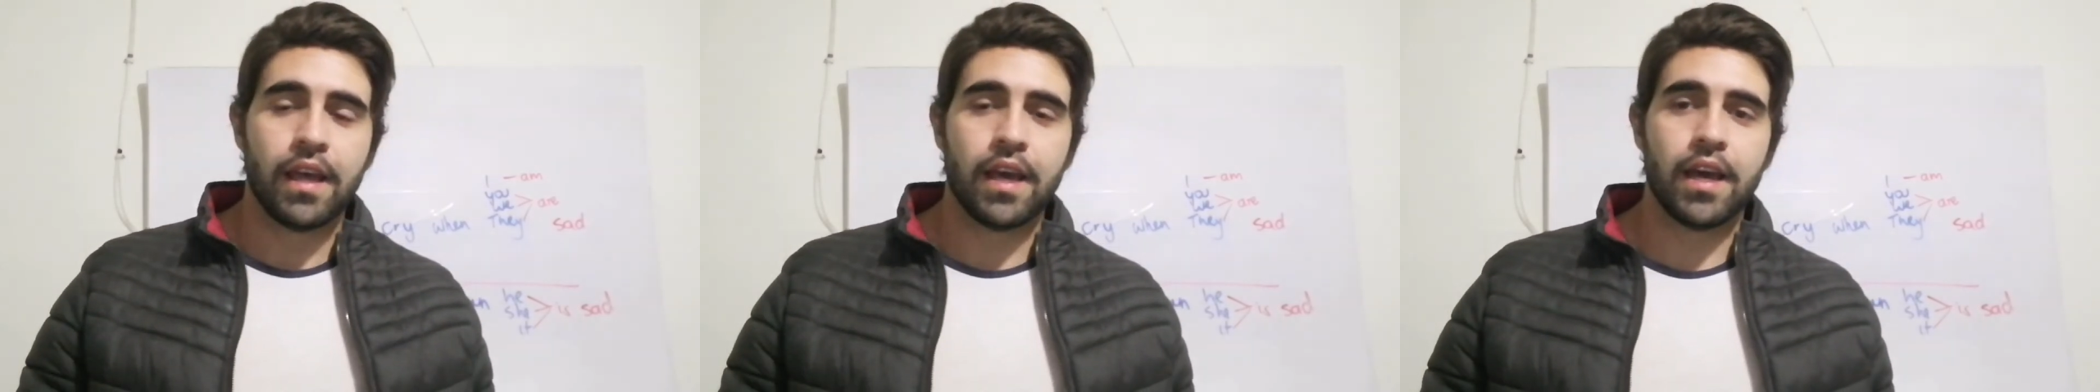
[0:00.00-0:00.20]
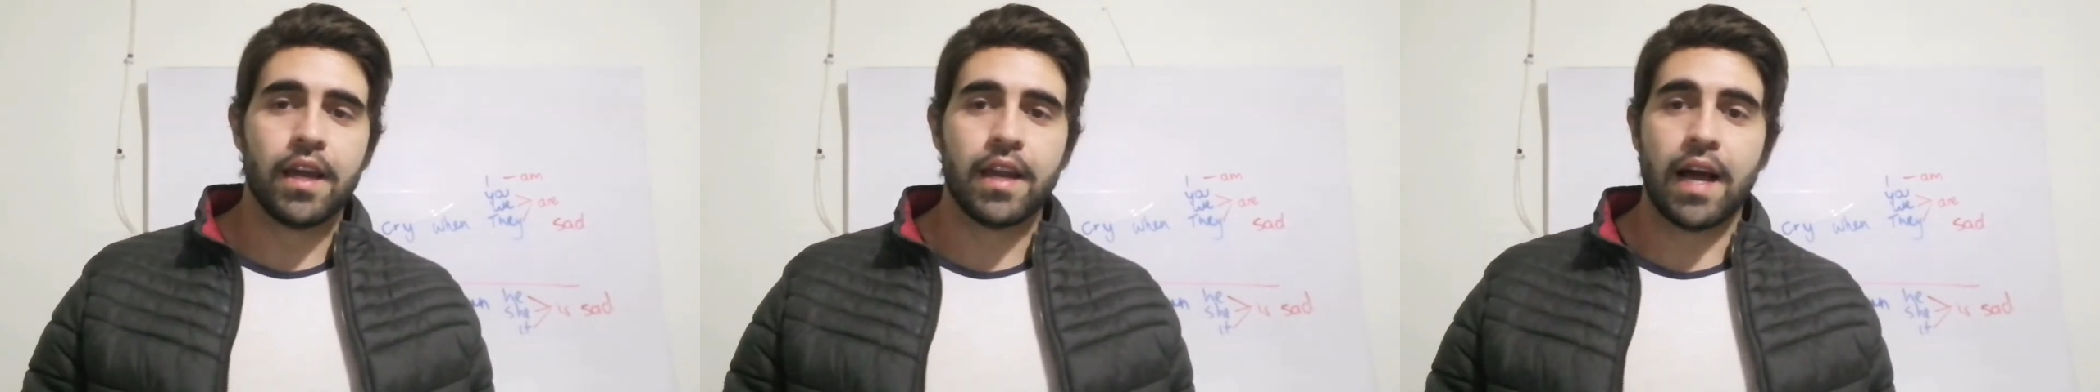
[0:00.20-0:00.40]

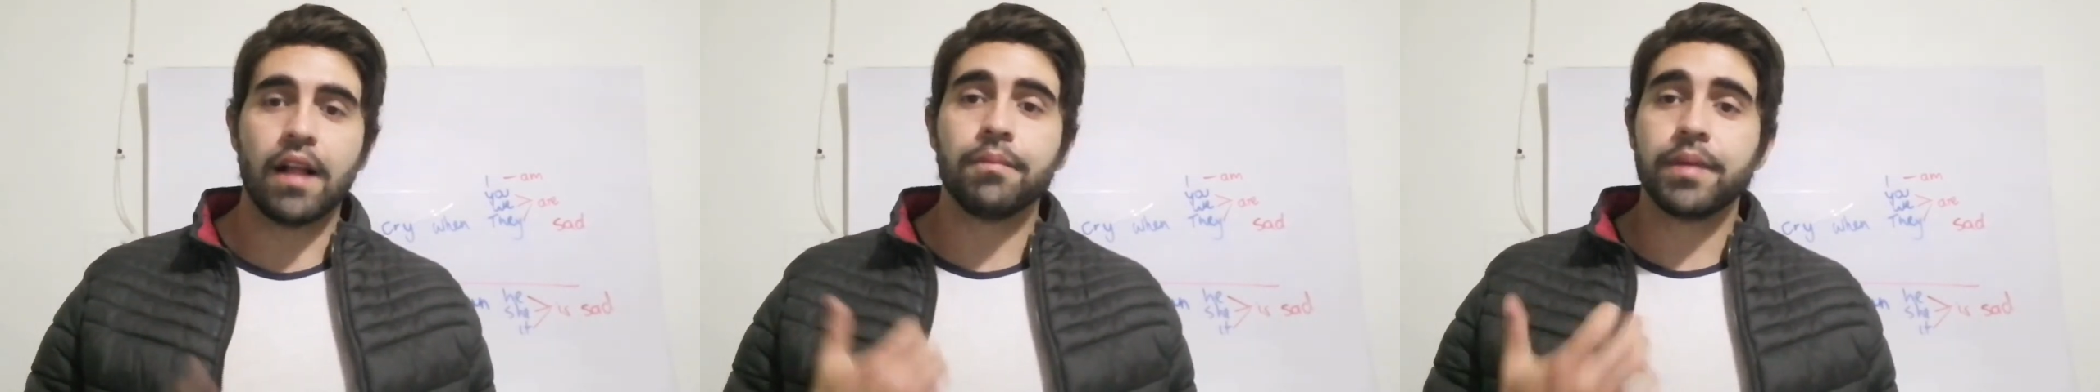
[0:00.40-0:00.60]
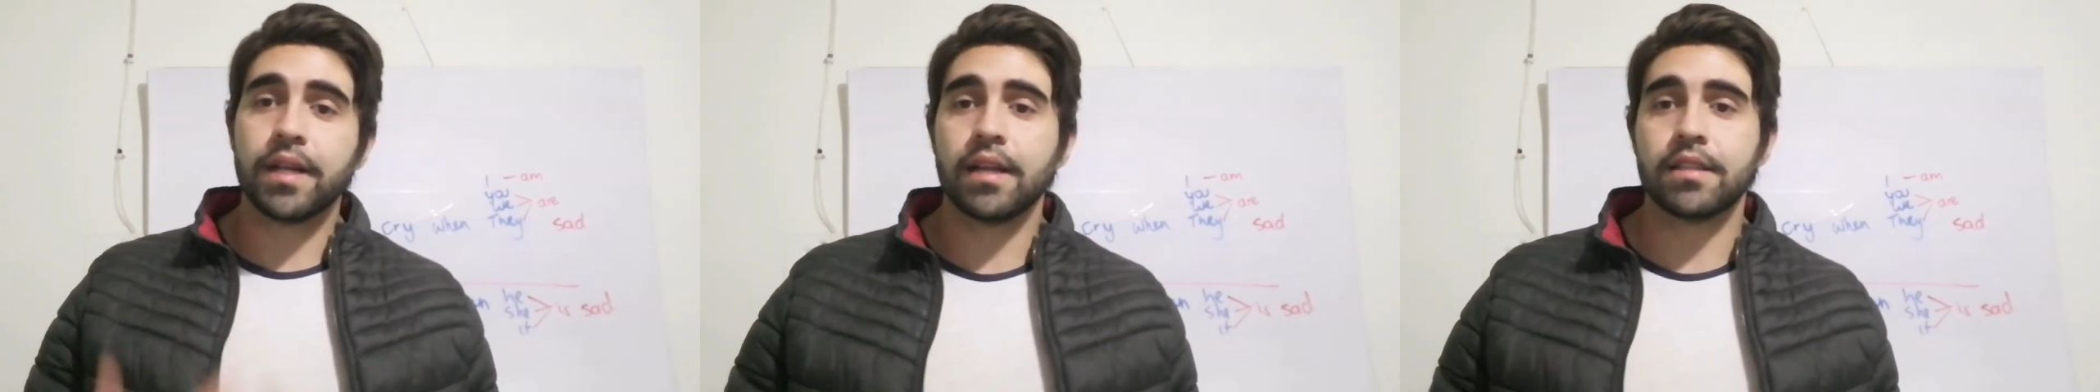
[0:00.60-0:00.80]
and
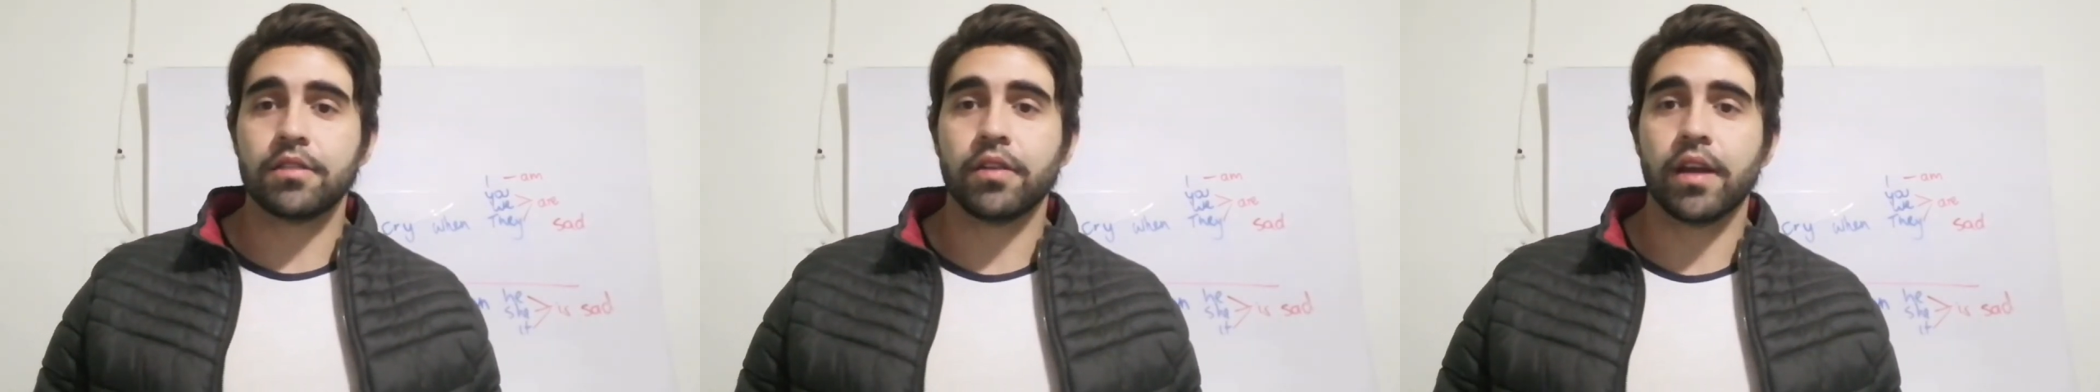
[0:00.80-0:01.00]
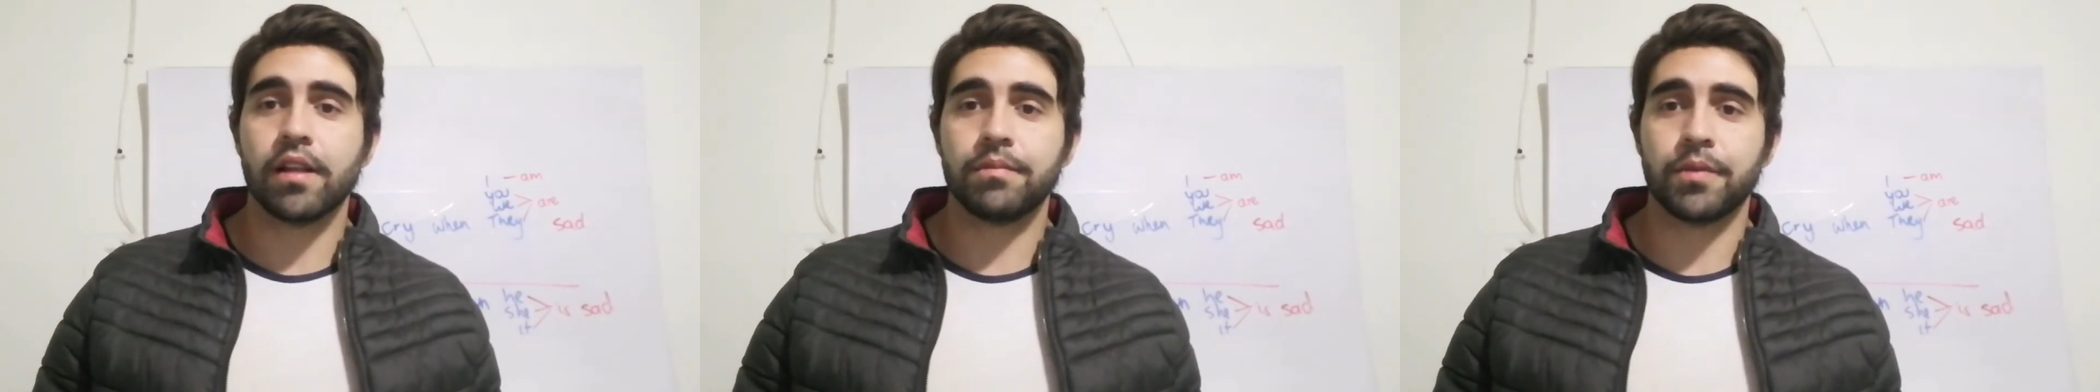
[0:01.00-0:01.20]
I'll be glad
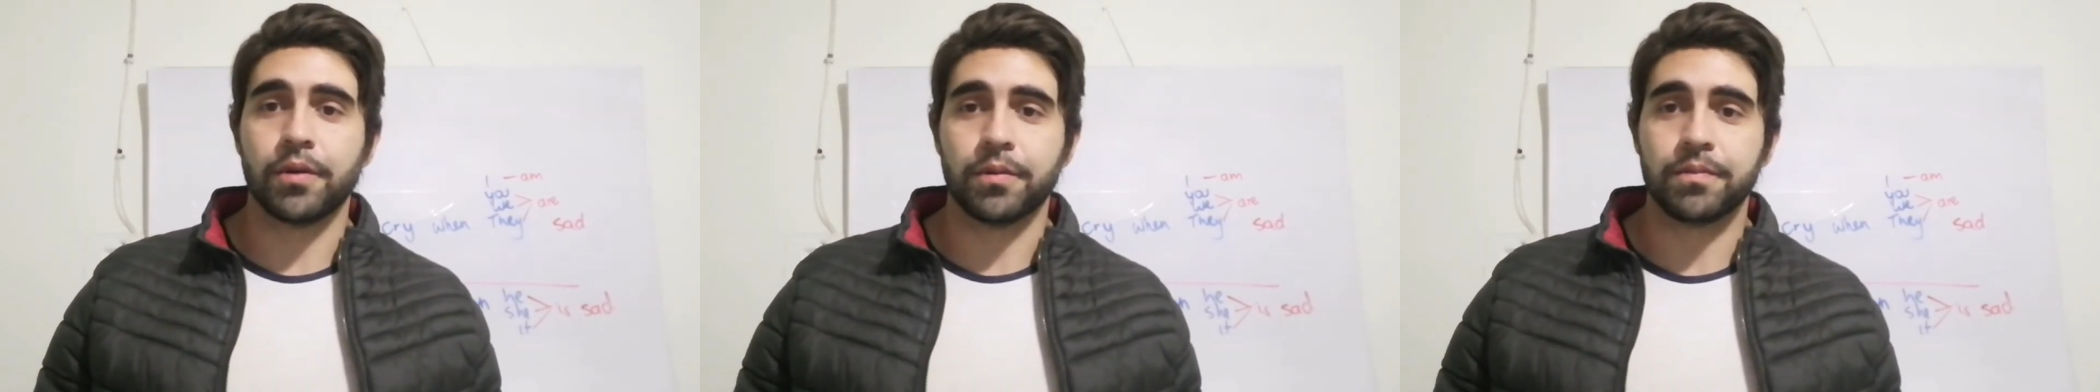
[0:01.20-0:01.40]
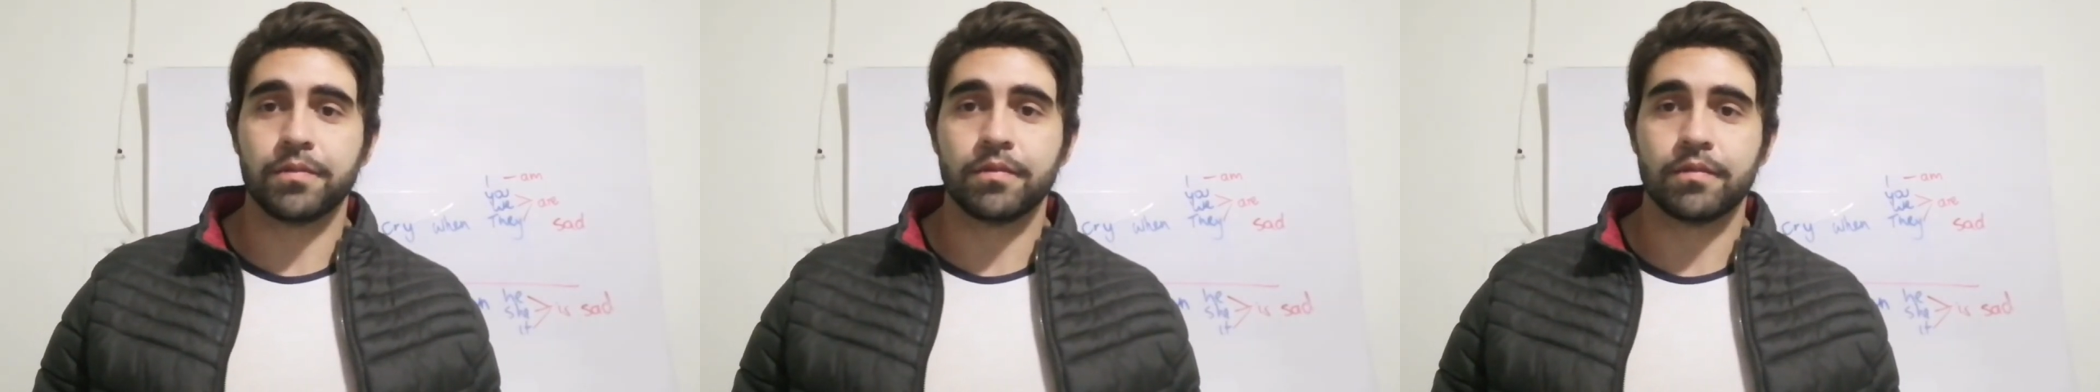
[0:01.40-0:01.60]
to help
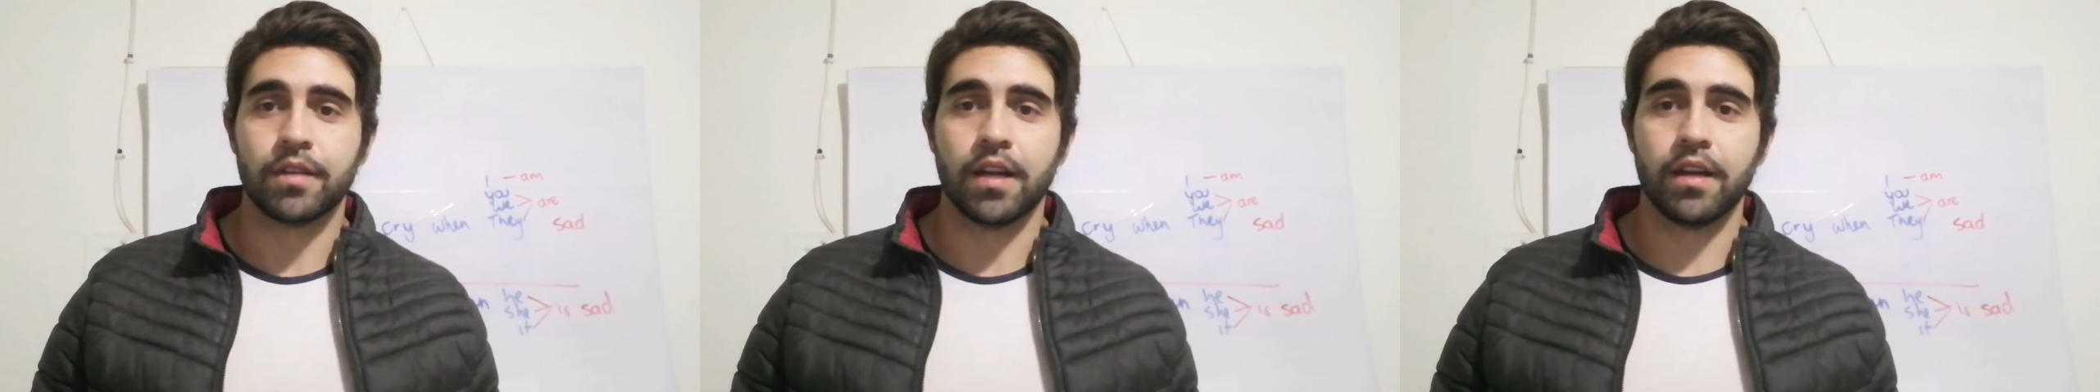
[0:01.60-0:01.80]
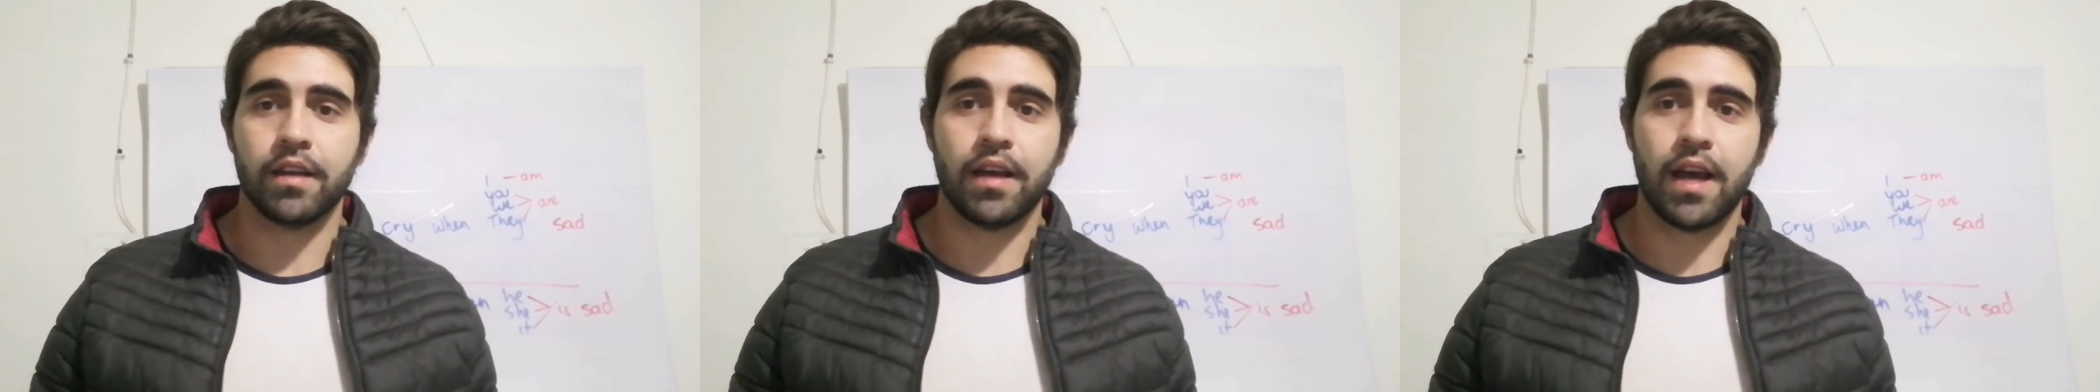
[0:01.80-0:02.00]
you,
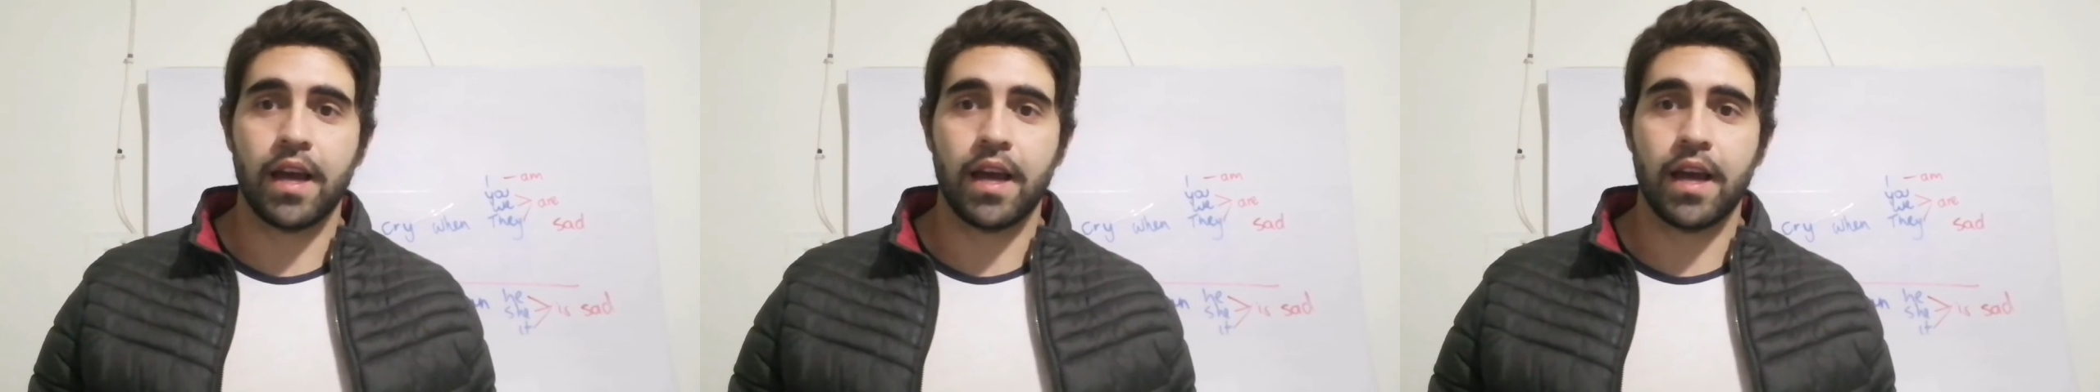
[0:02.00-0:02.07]
right?